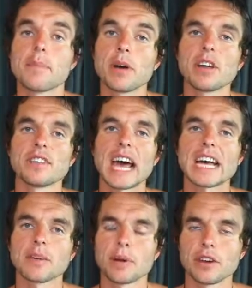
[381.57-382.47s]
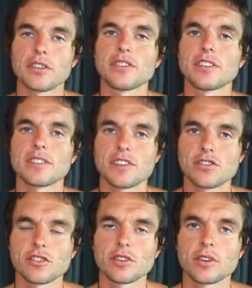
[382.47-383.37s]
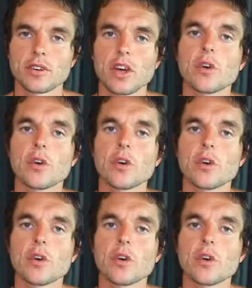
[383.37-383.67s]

It burns adipose tissue,